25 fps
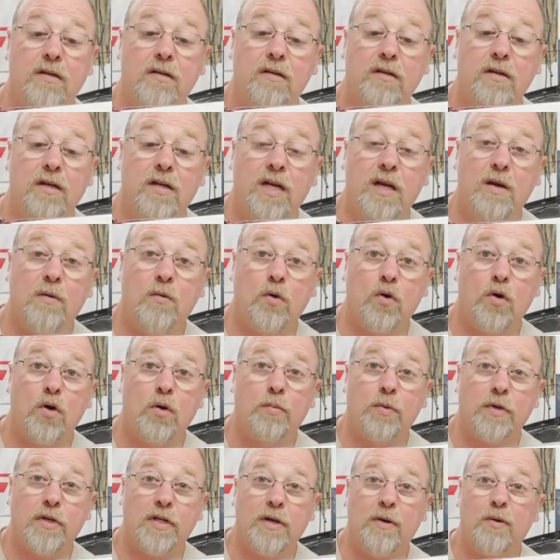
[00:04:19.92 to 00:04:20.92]
And they work,
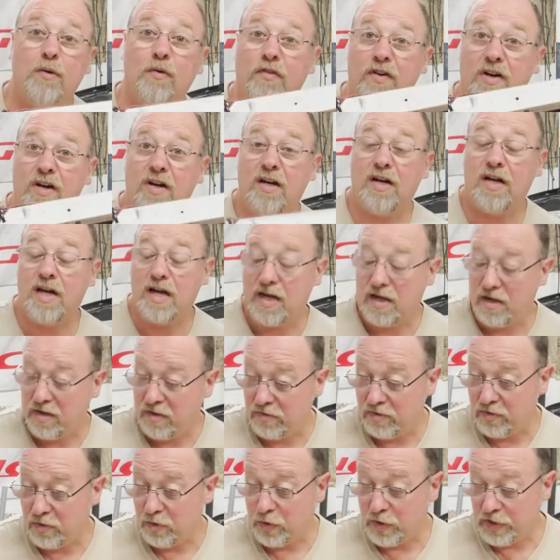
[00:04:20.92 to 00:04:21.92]
but they were very
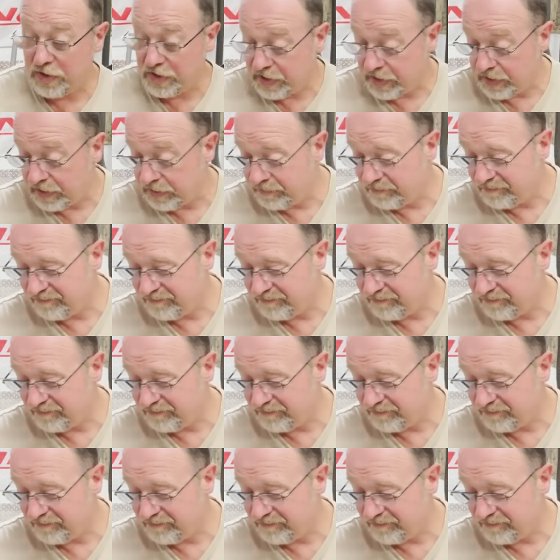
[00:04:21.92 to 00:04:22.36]
loud, noisy.